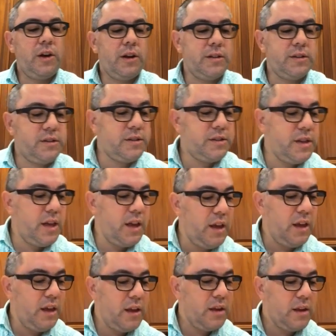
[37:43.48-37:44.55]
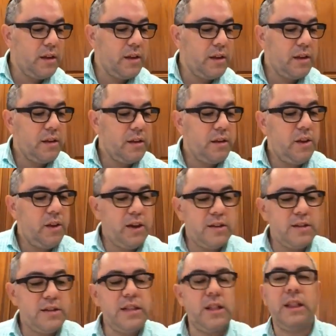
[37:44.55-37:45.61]
see
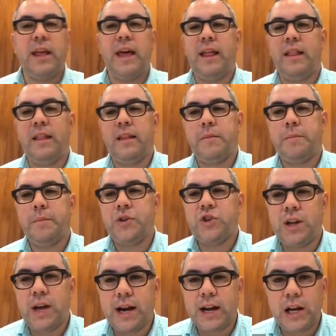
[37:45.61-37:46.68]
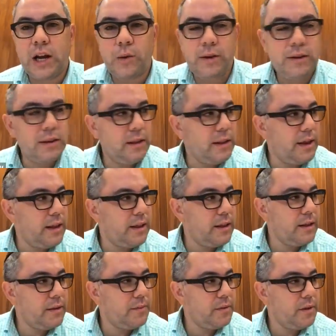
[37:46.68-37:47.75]
the land, but you're not going to go into the land.
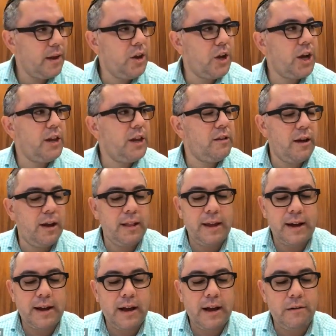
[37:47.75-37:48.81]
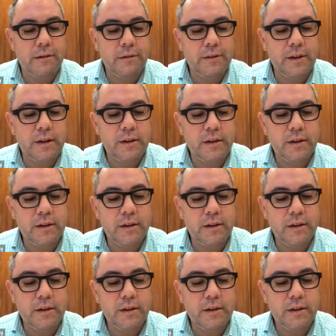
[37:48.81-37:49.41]
And you're going to die like Aaron did.